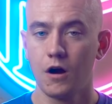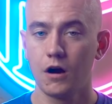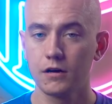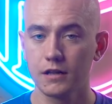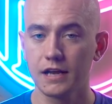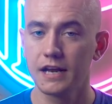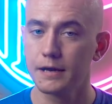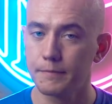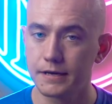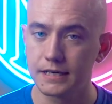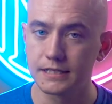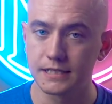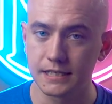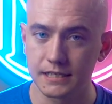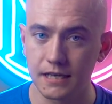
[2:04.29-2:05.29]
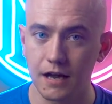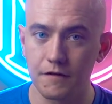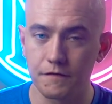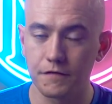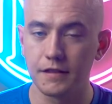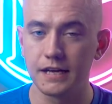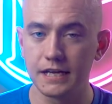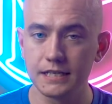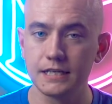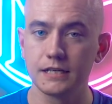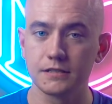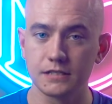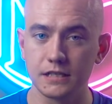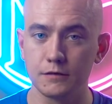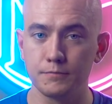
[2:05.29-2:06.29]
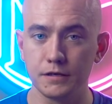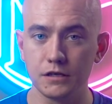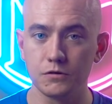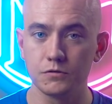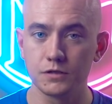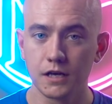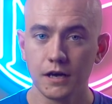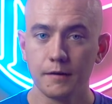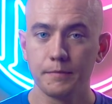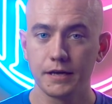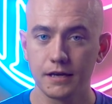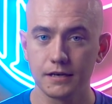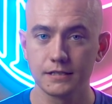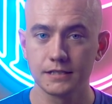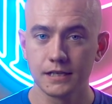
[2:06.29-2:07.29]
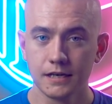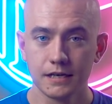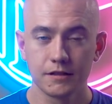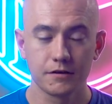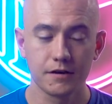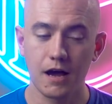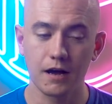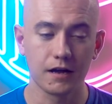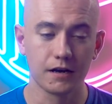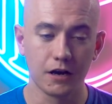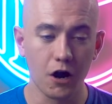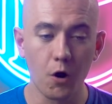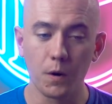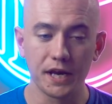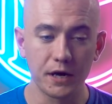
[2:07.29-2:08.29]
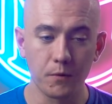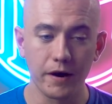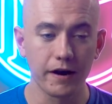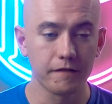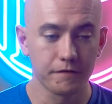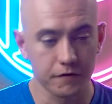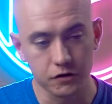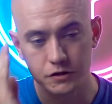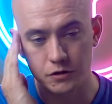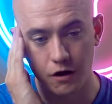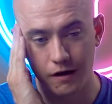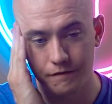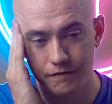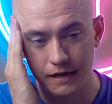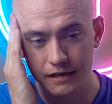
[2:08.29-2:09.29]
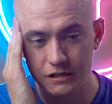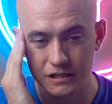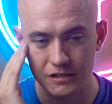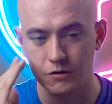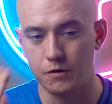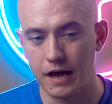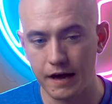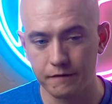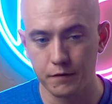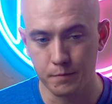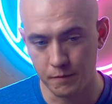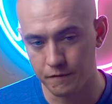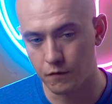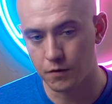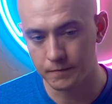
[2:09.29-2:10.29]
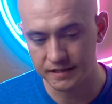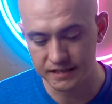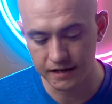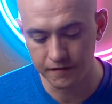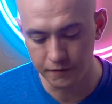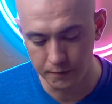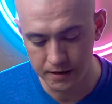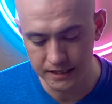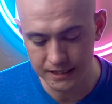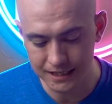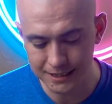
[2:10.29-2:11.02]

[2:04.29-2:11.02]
hardly anybody's excited for the Intel CPUs because they're not gonna go anywhere. First off, they just don't have the performance that everybody's